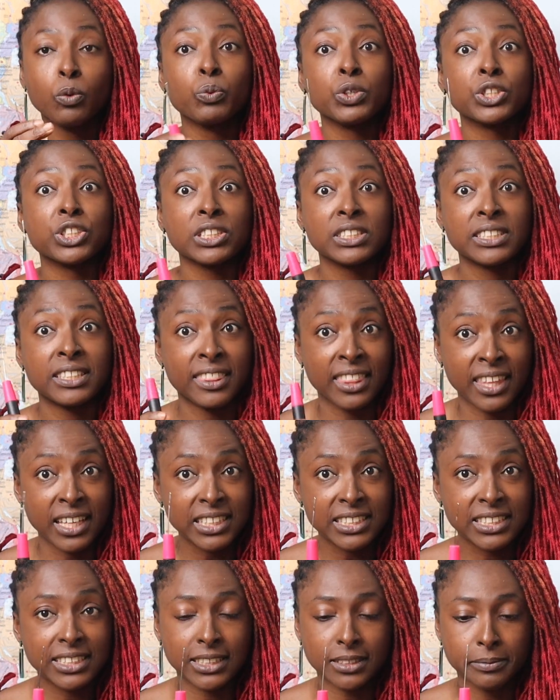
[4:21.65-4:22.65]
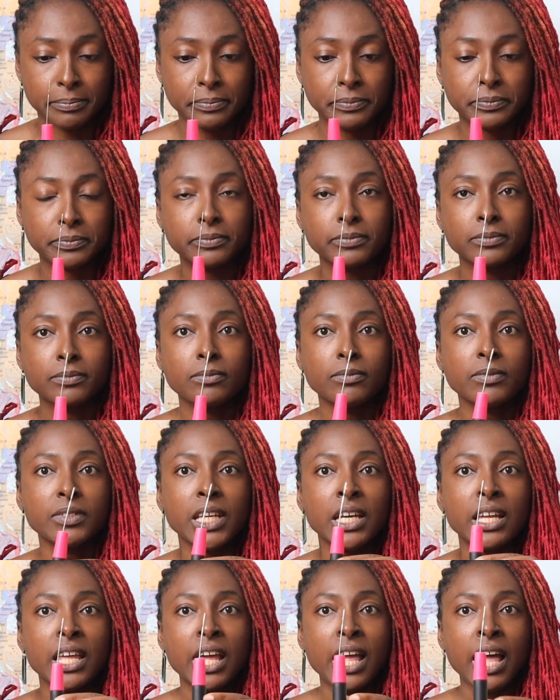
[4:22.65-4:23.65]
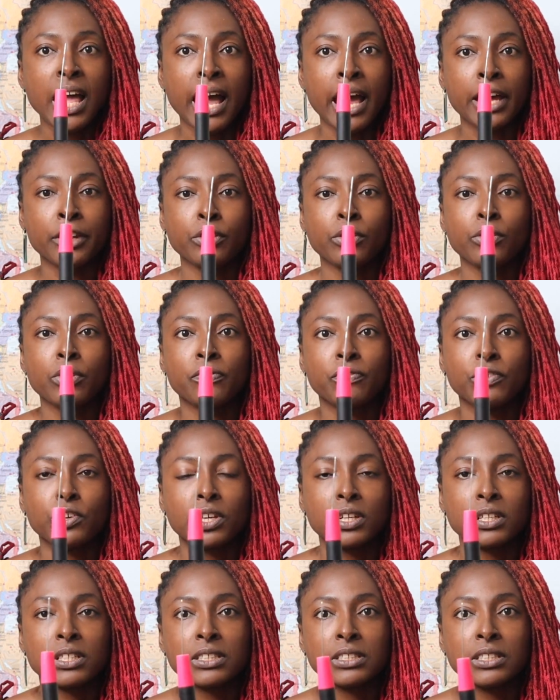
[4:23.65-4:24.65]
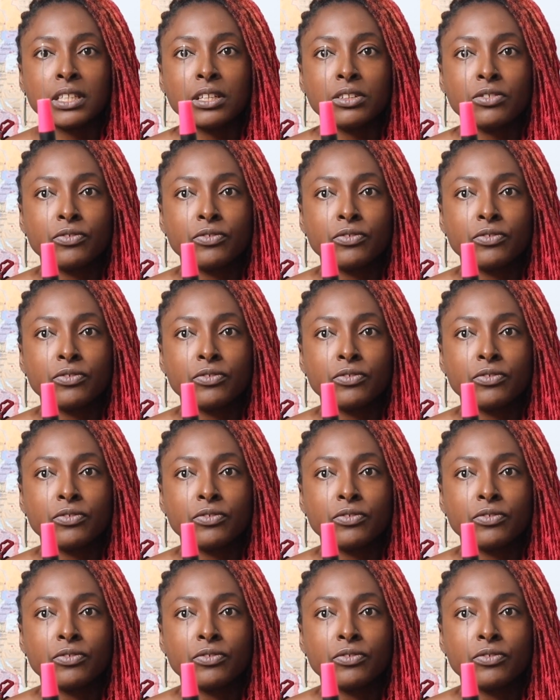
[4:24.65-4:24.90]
which is this. I don't know if you can see it